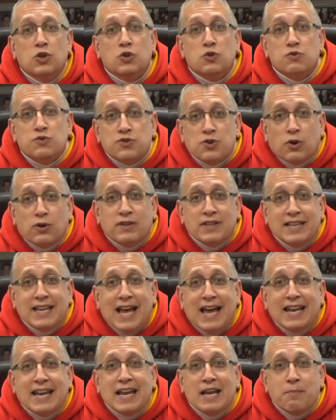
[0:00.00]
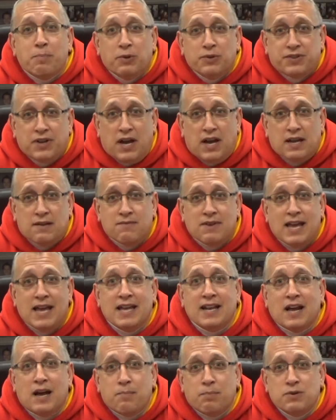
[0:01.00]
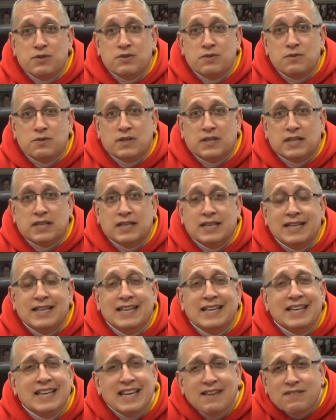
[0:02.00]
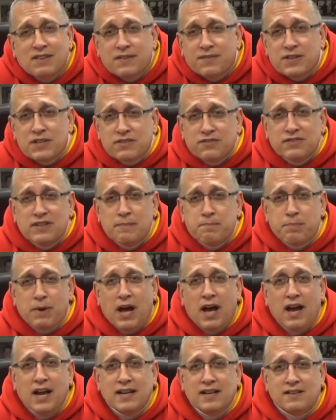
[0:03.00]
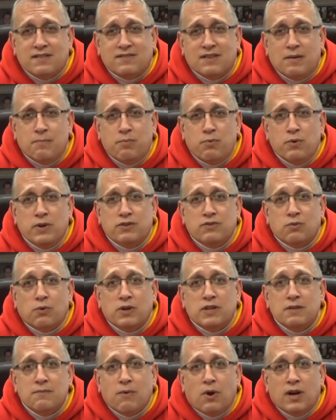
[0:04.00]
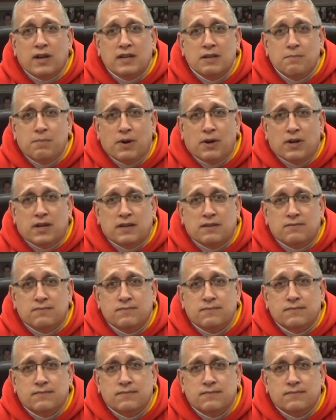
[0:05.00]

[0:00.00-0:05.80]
You certainly had ample time and opportunity, even if you slipped behind at some point during the marking period.